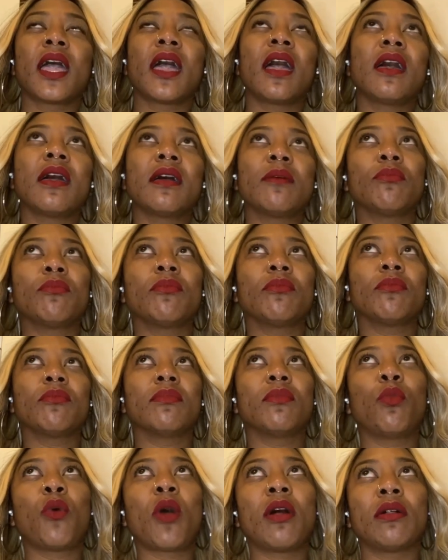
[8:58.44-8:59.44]
Um,
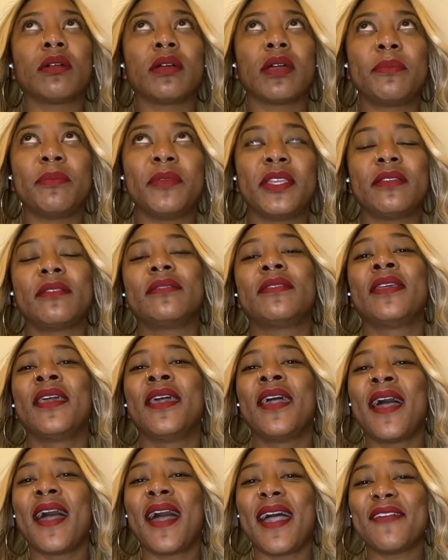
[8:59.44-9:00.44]
well, I mean,
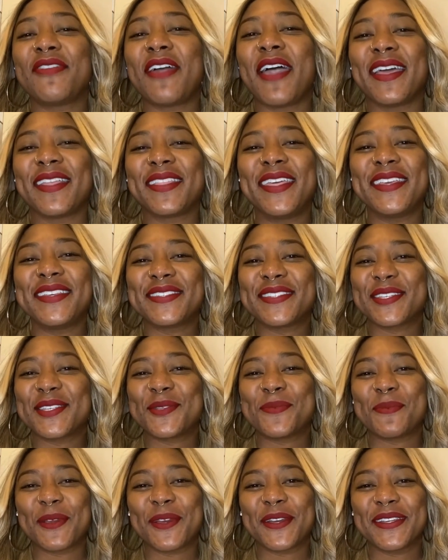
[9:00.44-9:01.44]
I've had these
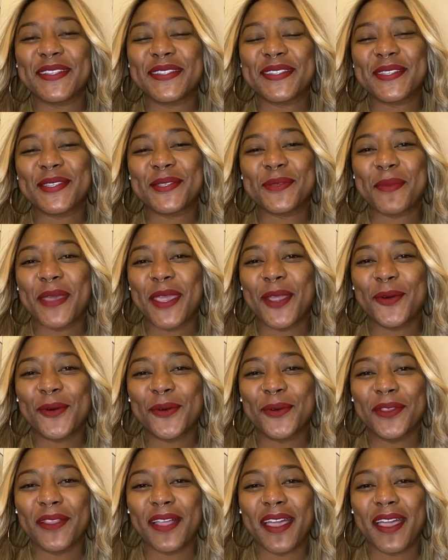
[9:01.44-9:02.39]
experiences my whole